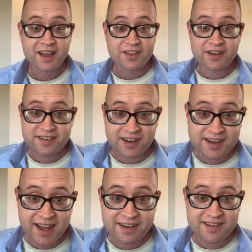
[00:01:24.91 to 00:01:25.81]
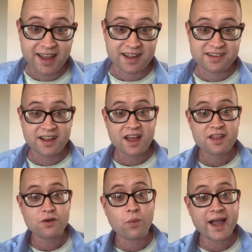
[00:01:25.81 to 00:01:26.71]
the statistics,
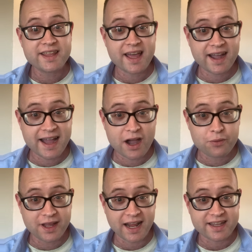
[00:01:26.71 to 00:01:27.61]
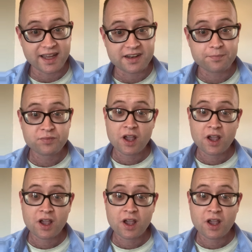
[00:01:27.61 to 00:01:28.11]
the way they're calculated.